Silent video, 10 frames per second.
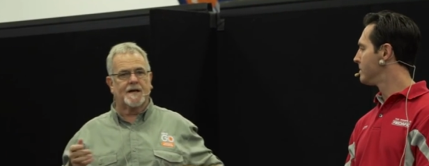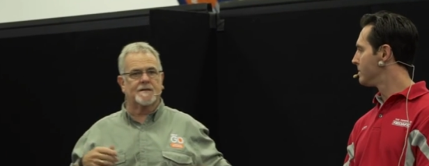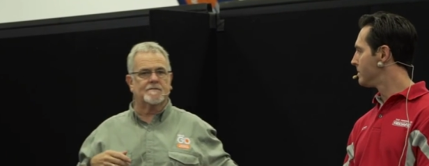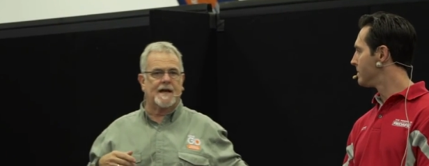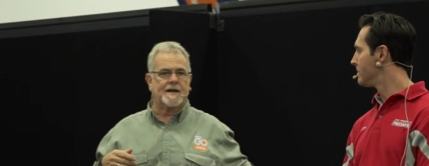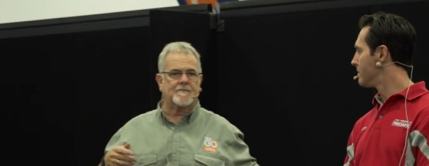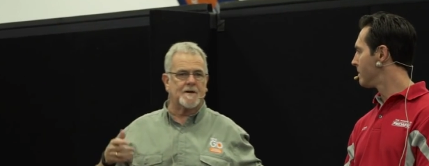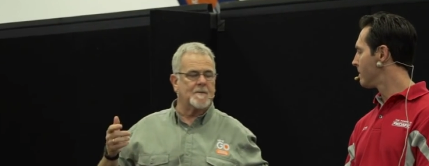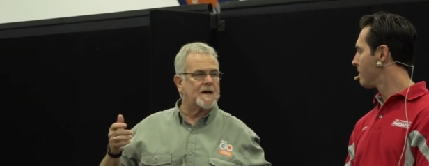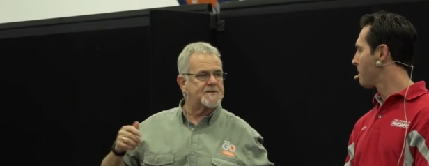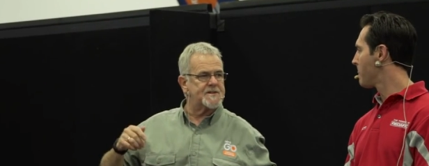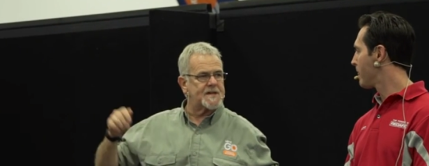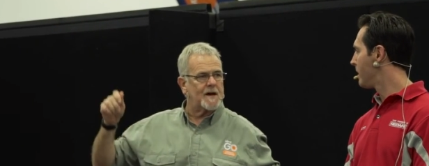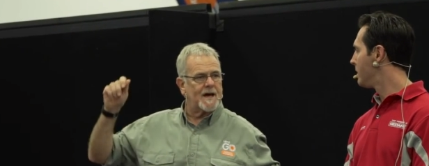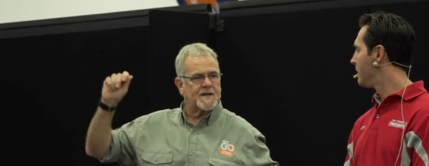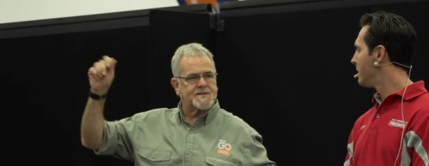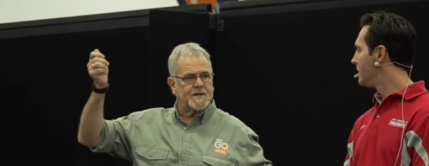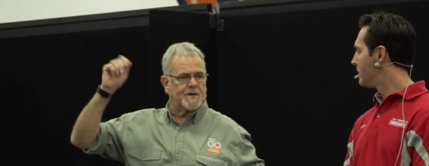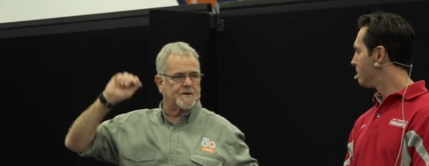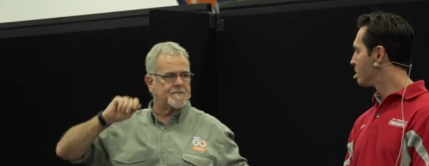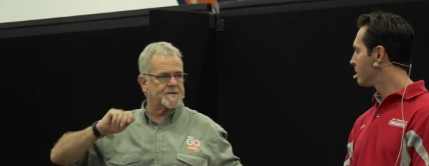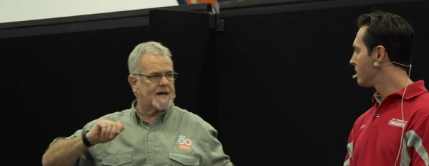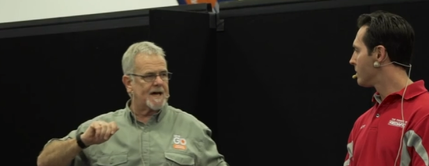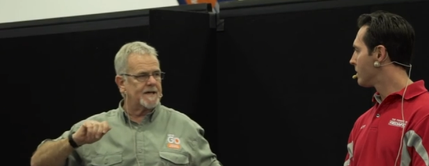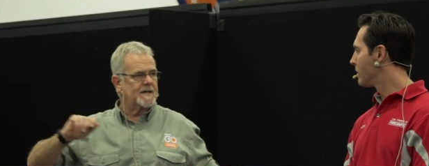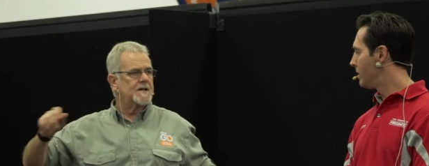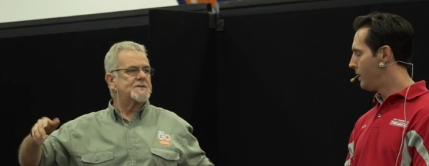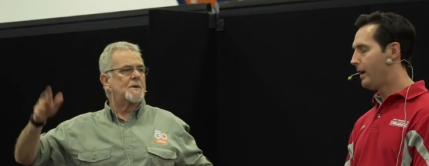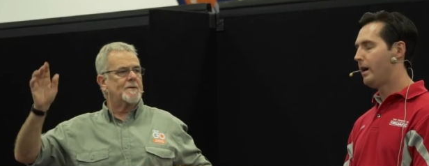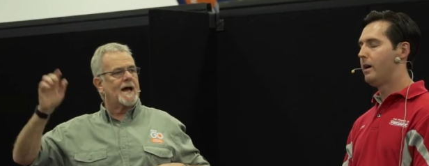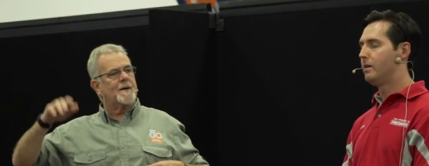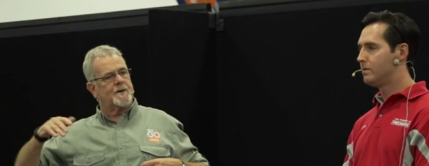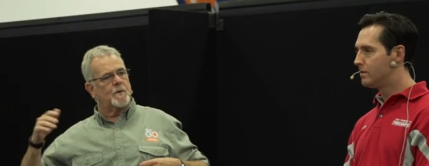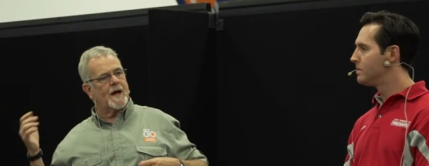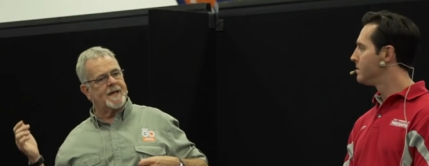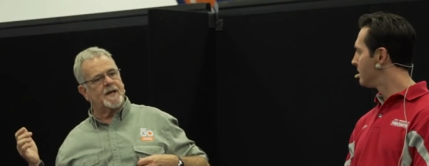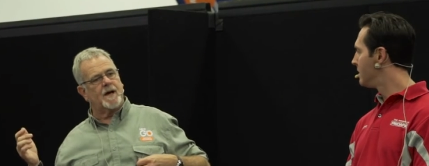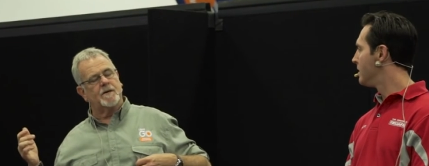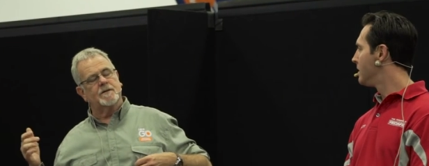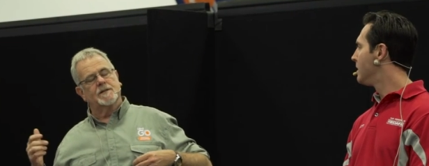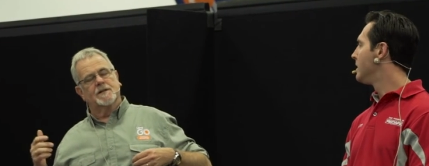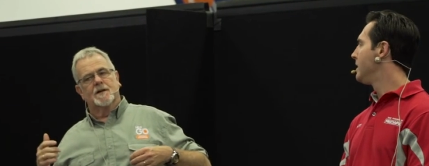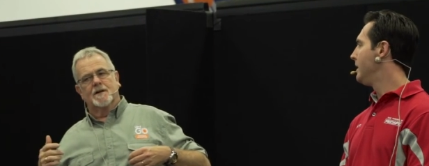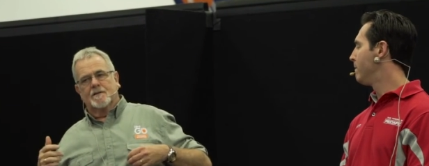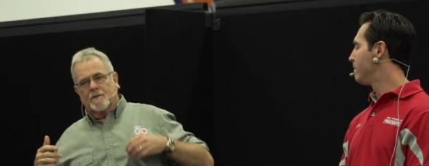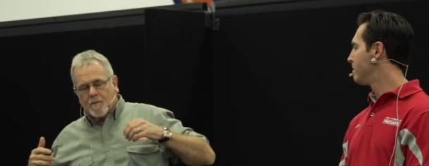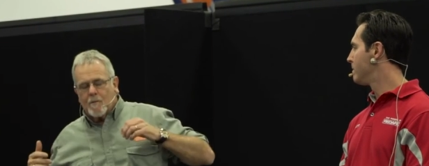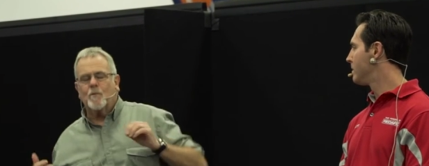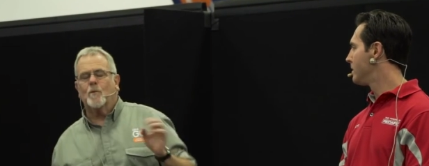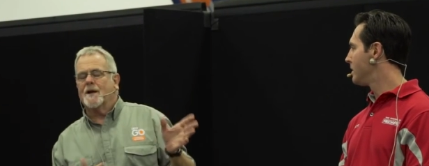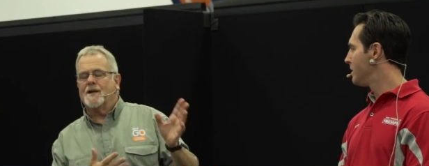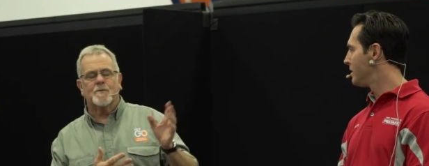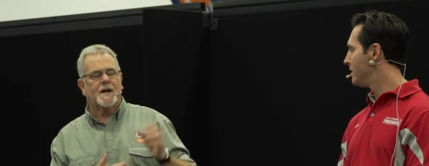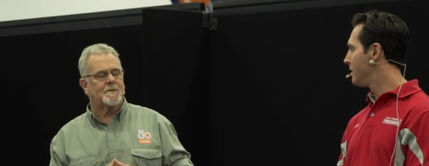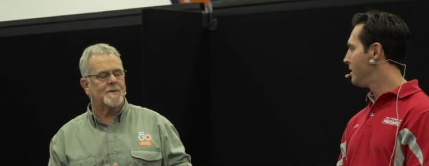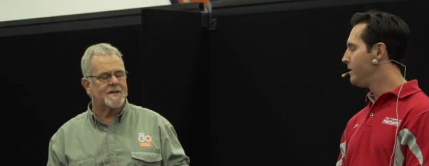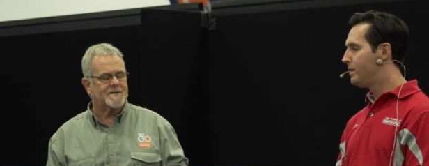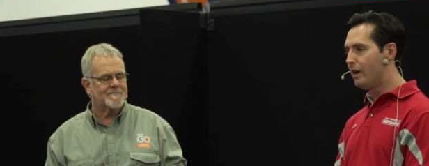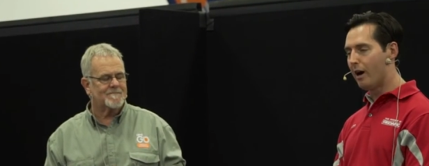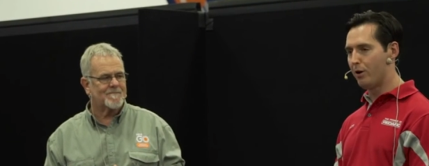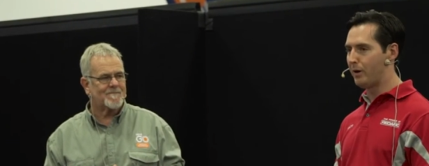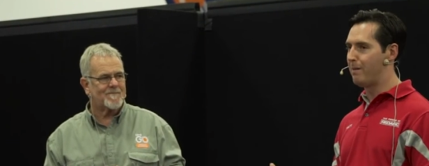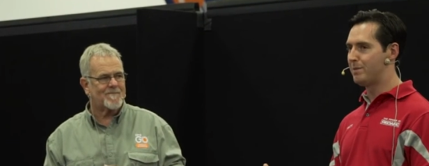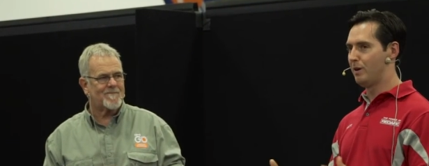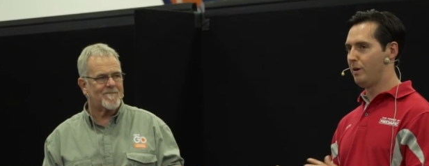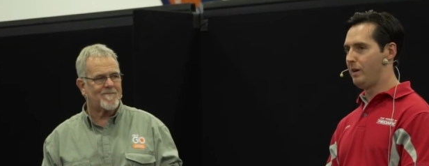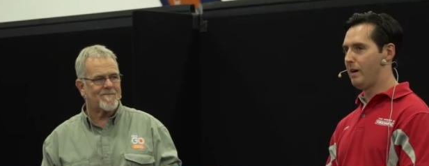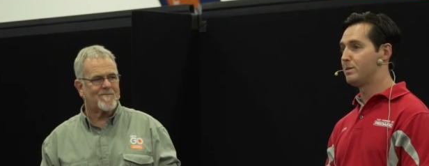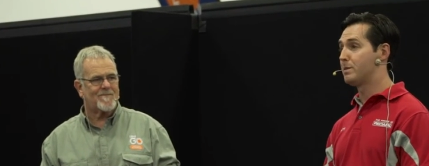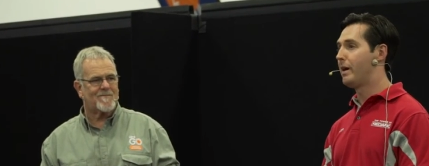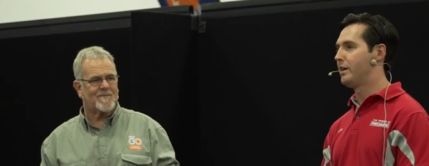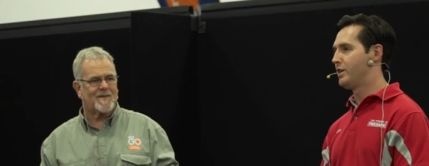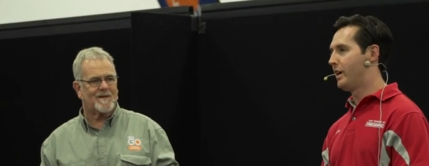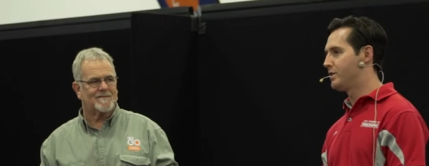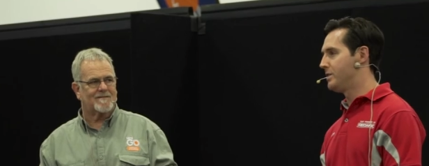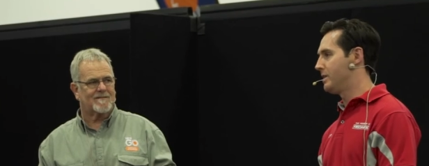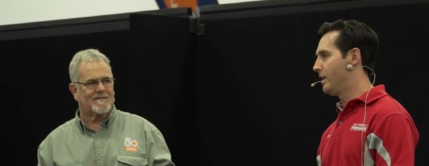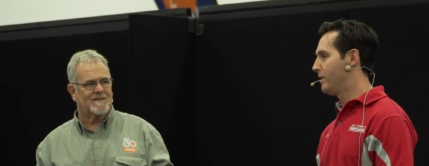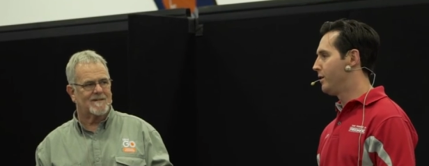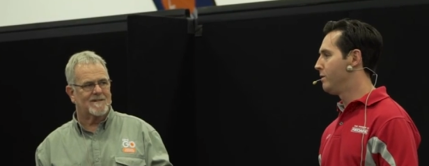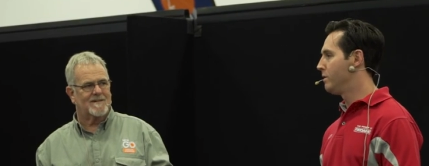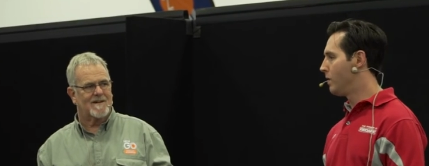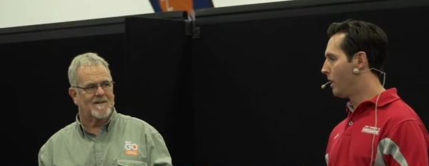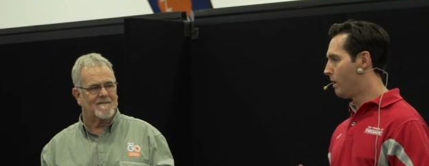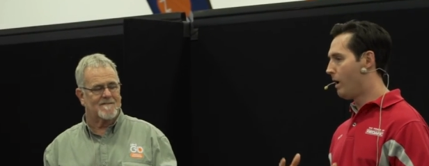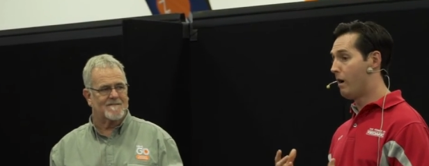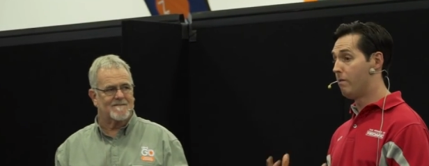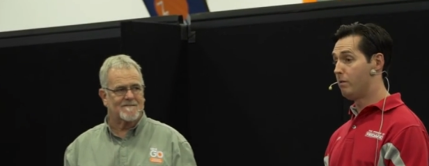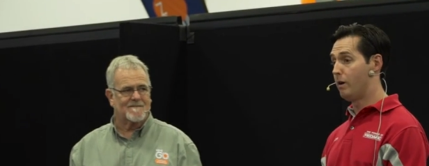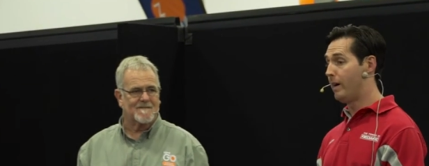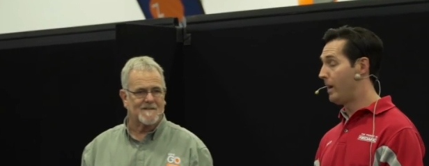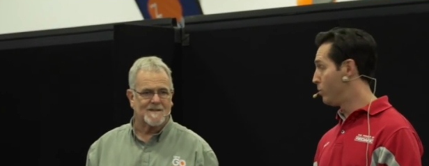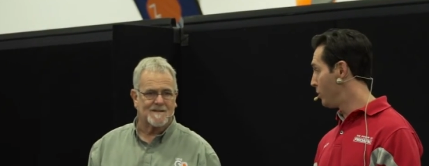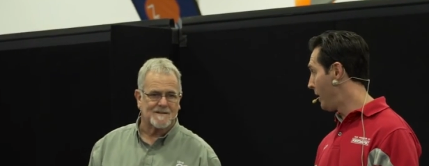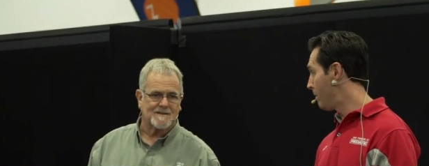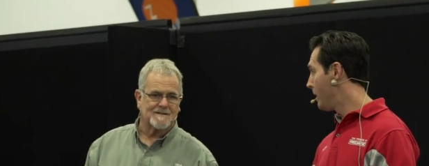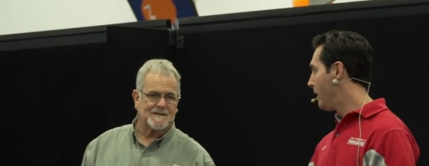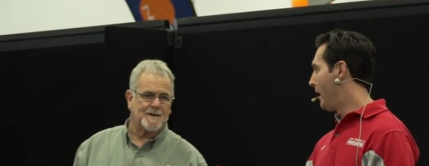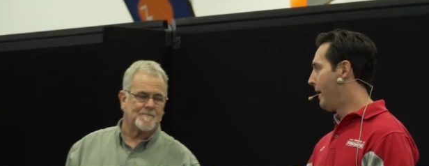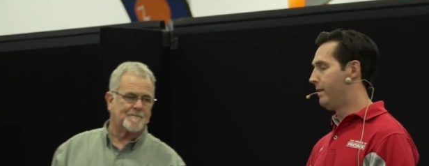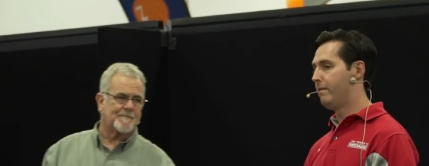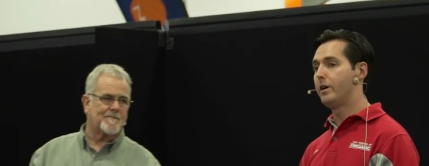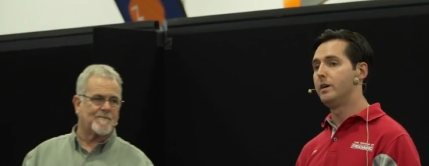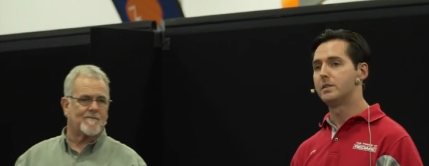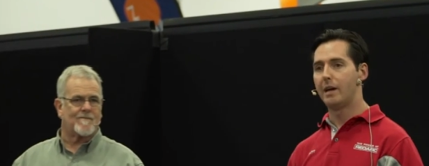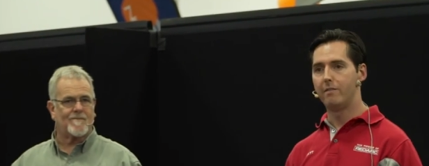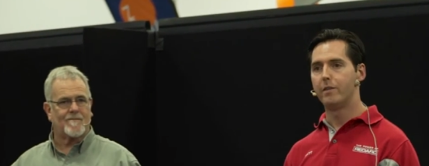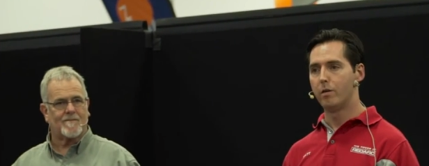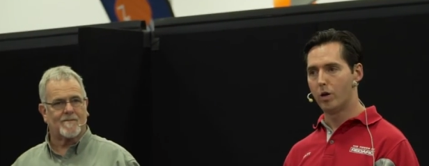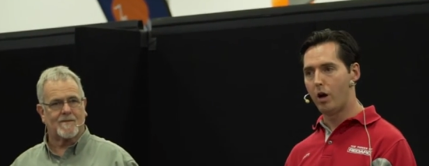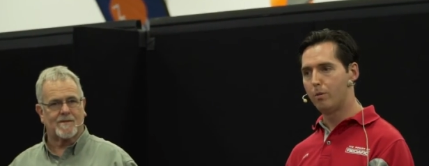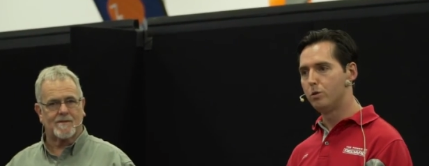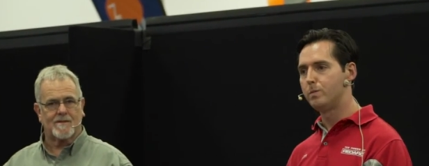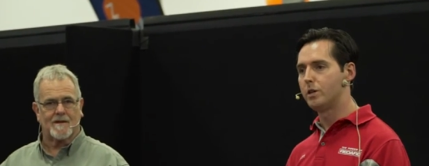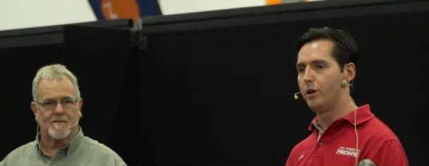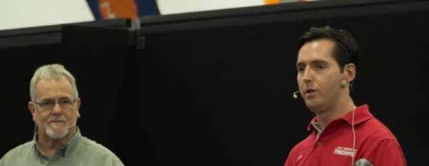Speaker 1: it and every month just go out and turn it on for a day, yeah. top it up and away you go. Yep. What do you recommend?
Speaker 2: Yeah, look, absolutely. Um, smart chargers are, the, uh, are available now, yep. and they're very safe, very reliable. So